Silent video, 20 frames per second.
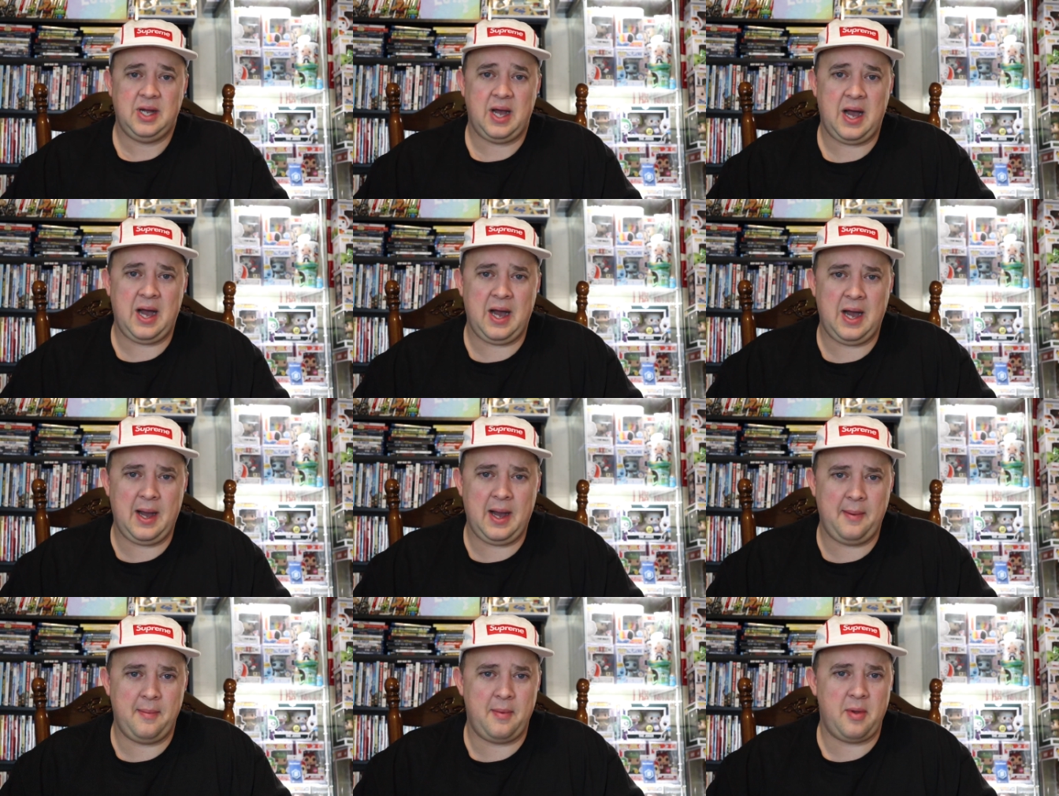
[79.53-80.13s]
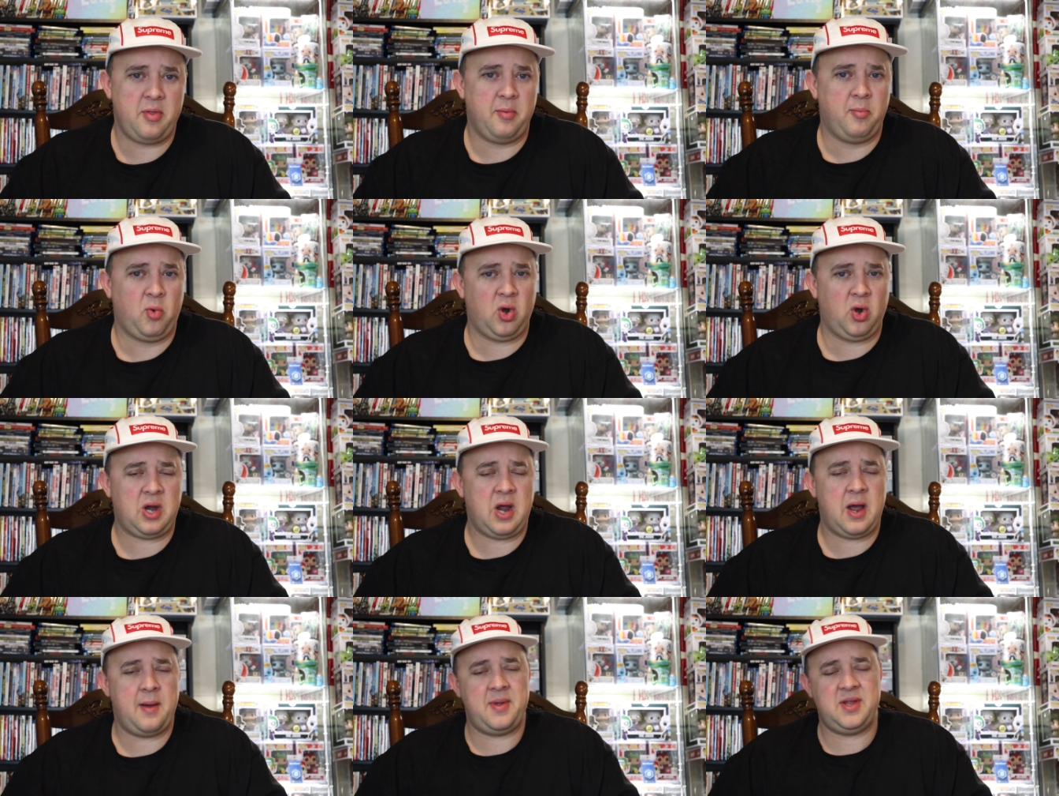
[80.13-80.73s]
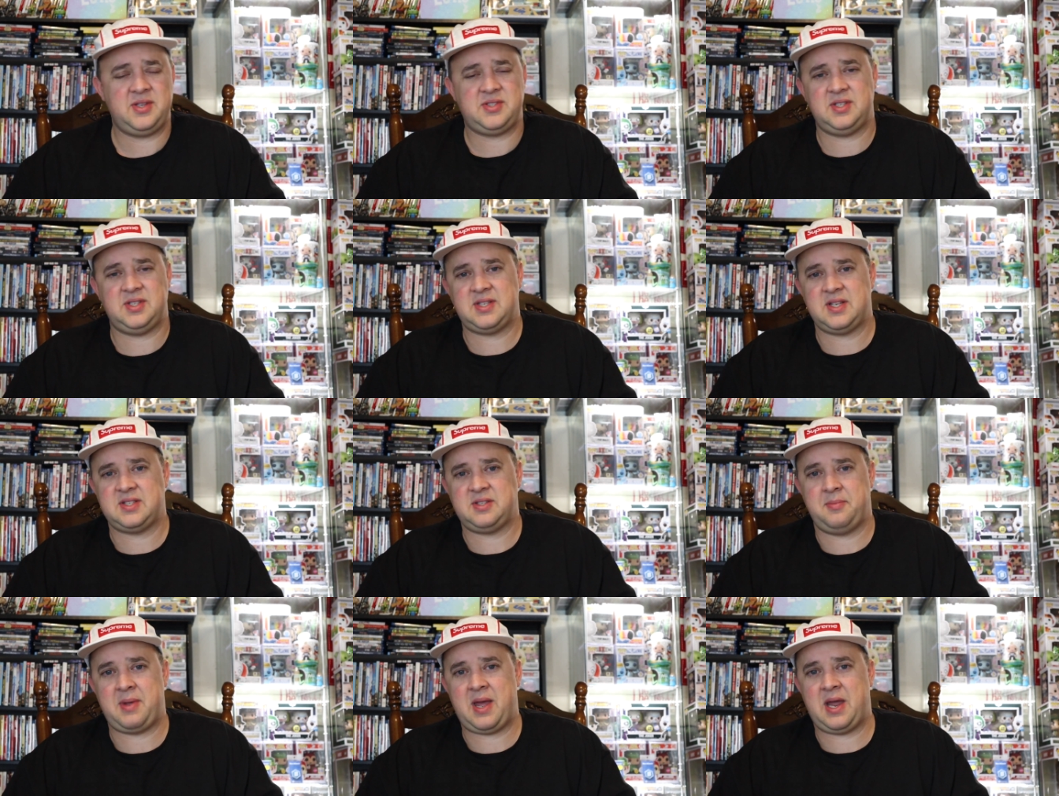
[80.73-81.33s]
The more comments, it
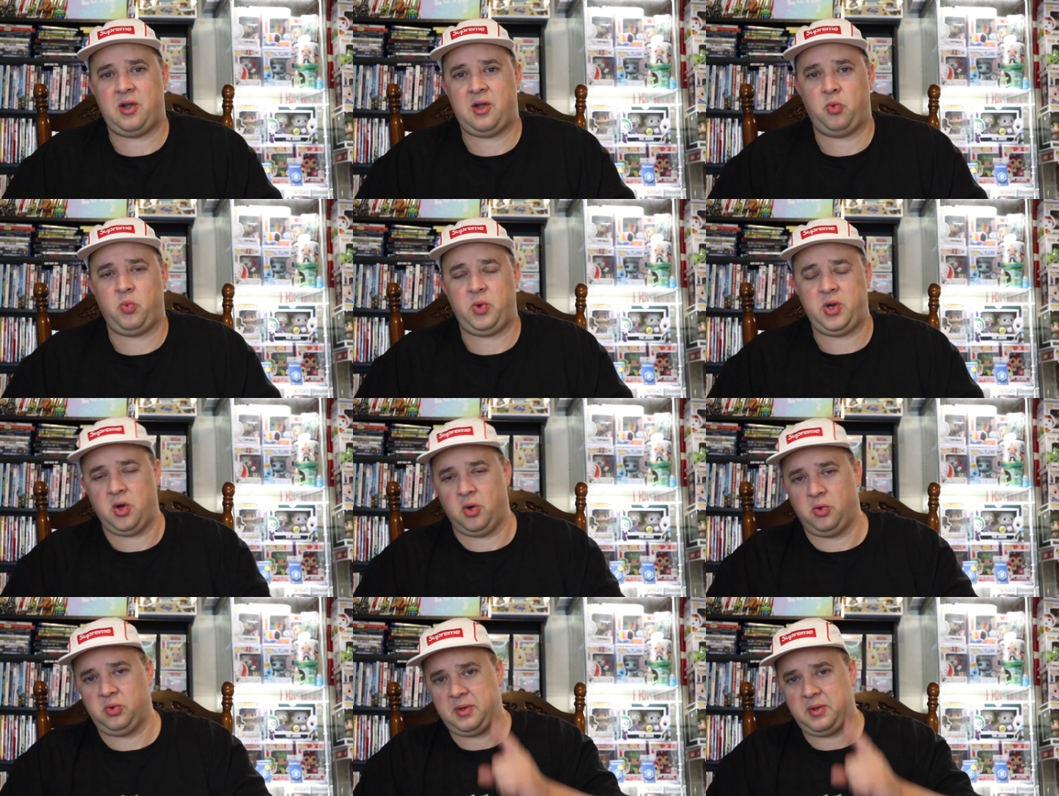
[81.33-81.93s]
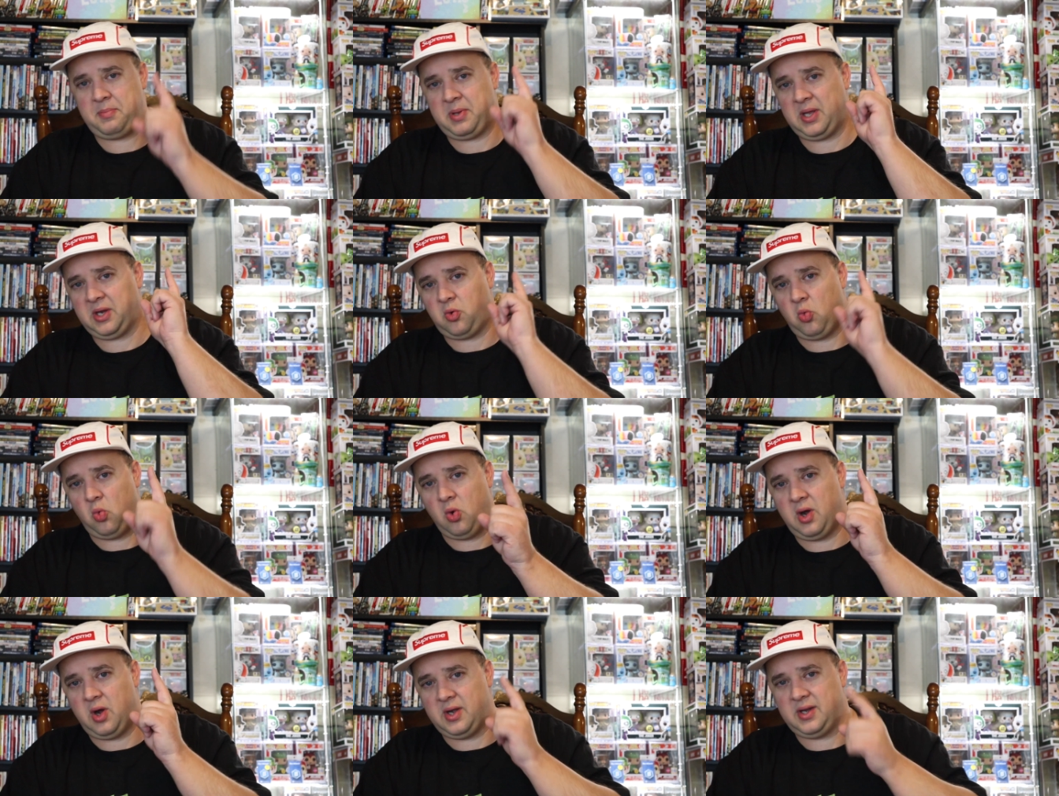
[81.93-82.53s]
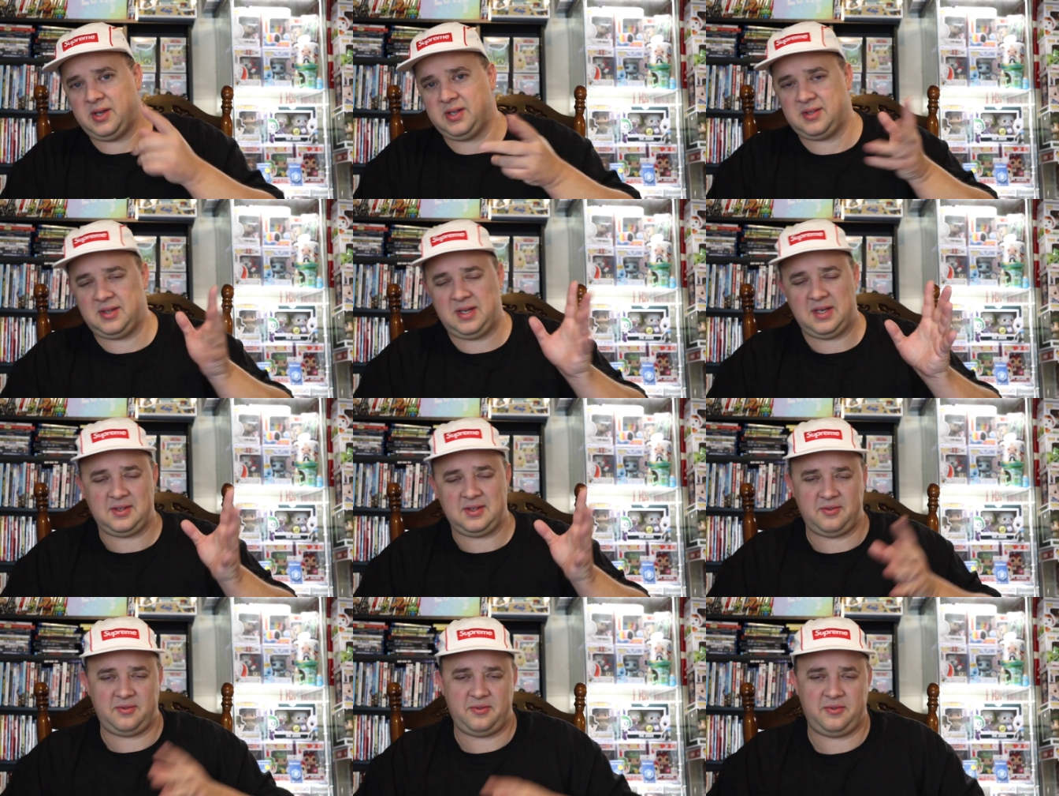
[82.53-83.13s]
doesn't matter. We only pick one.
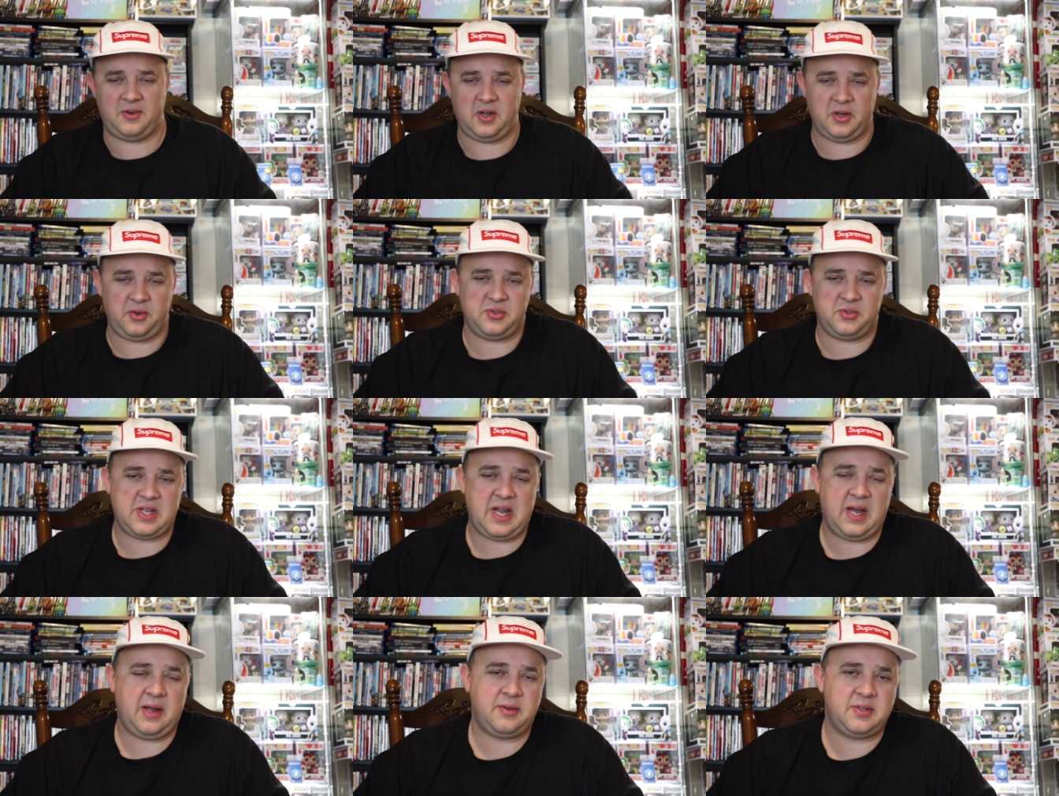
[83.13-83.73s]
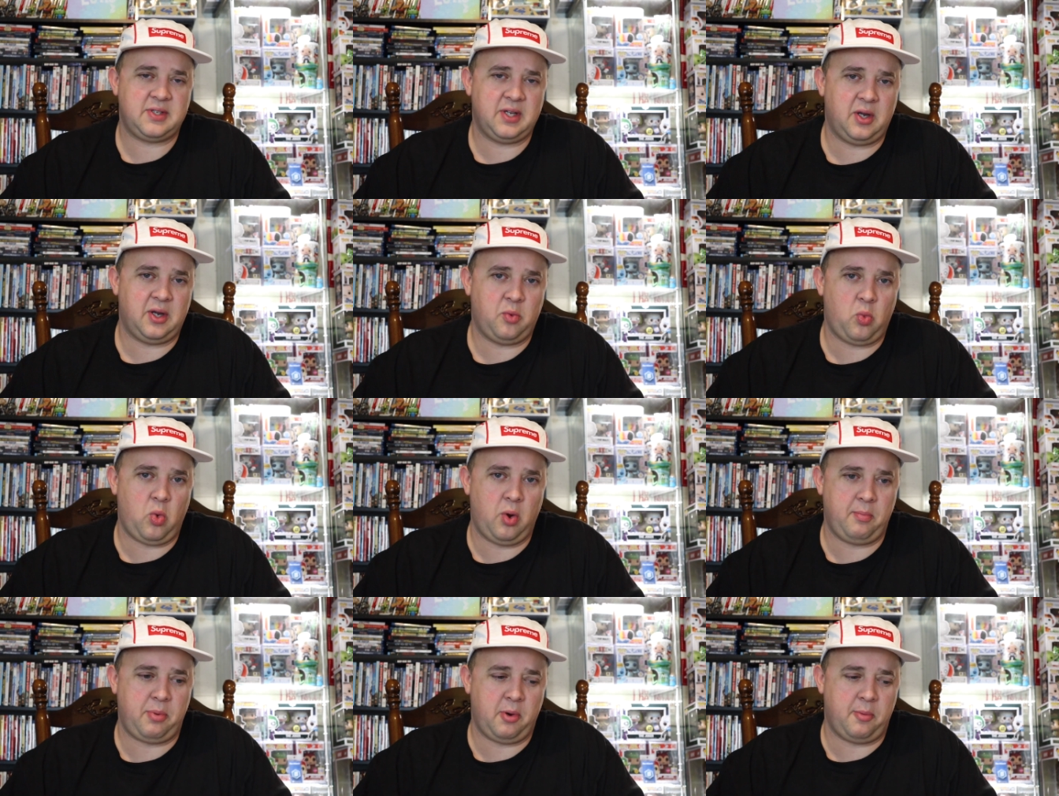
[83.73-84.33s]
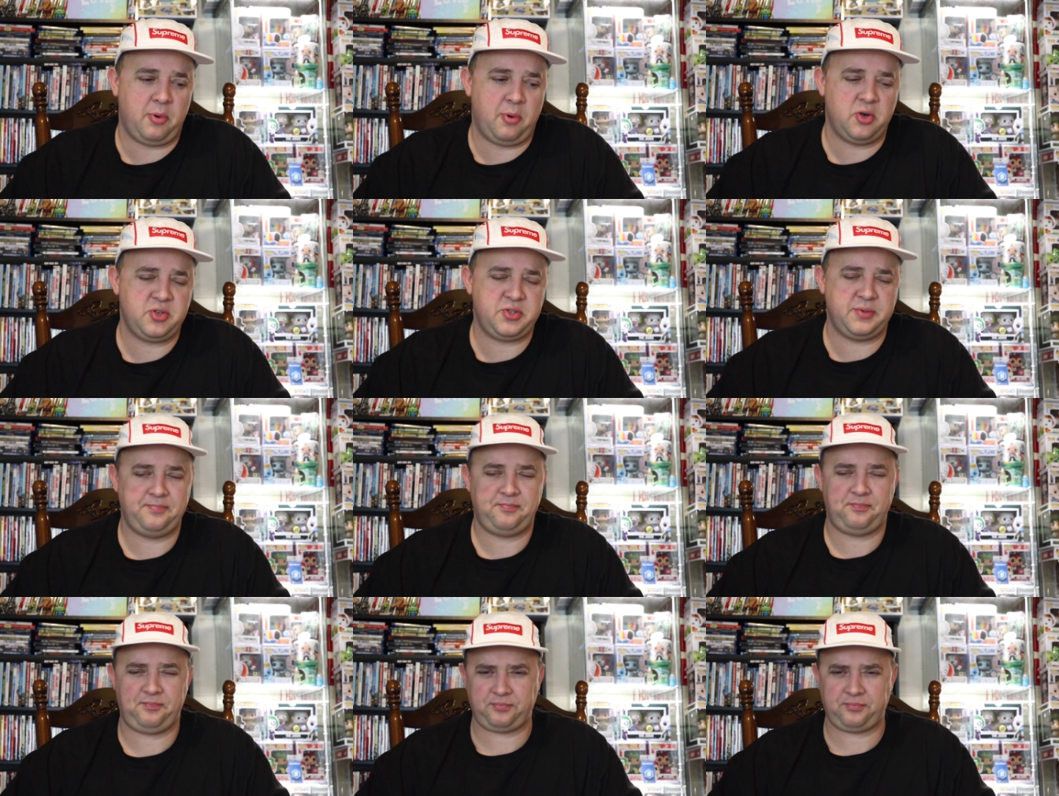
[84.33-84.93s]
It funnels out one per
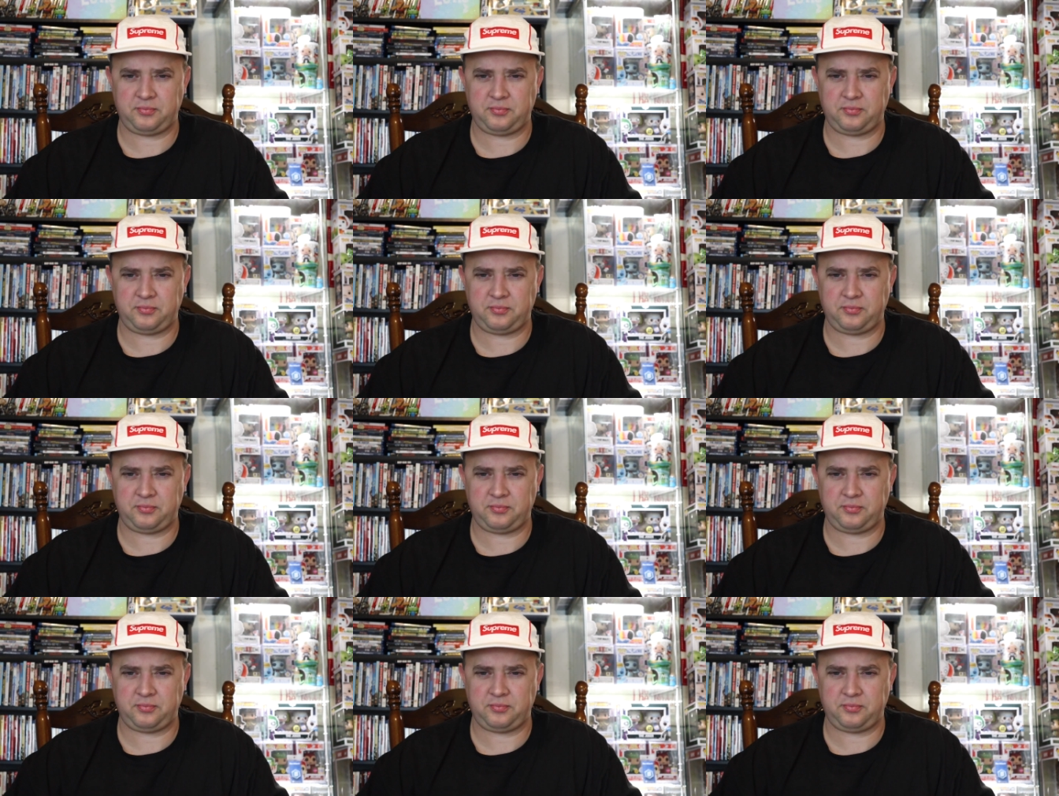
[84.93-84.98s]
person.